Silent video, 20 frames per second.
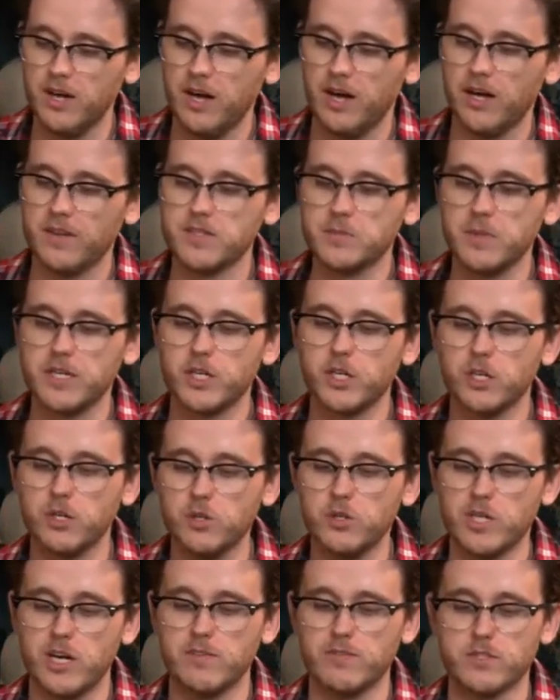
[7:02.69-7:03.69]
got, there's been a
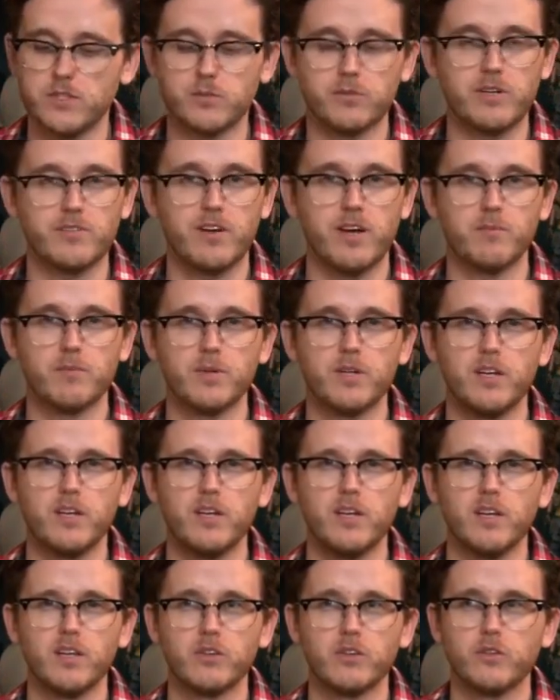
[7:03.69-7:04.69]
huge effort to revamp.
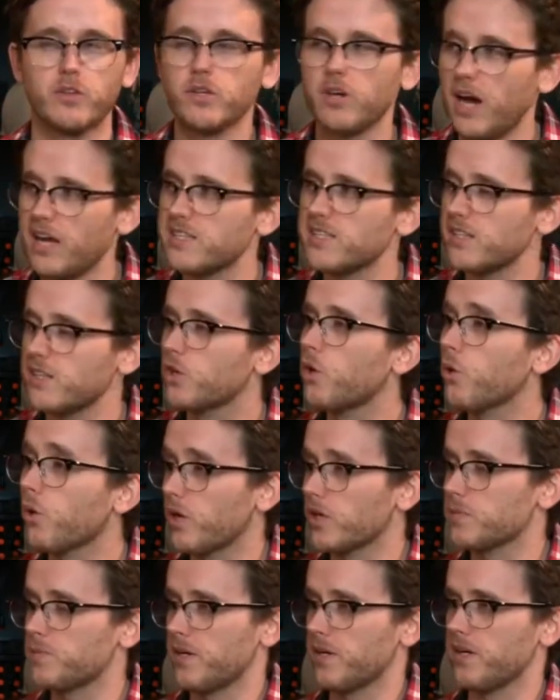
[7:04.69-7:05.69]
I'd say the
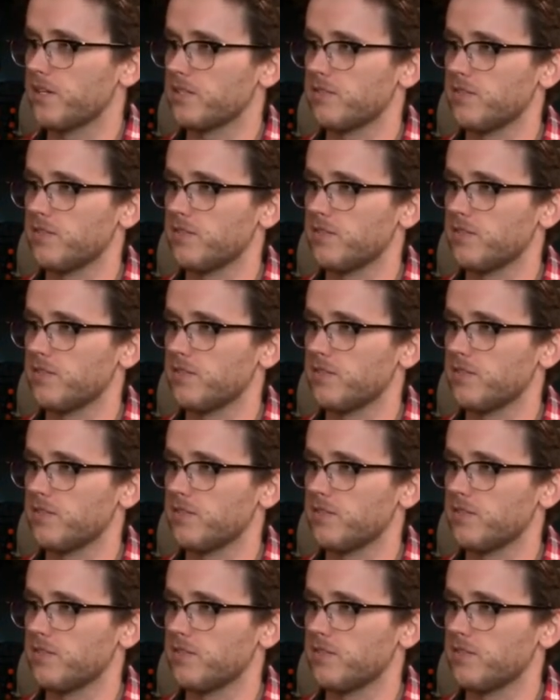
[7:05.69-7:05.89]
core experience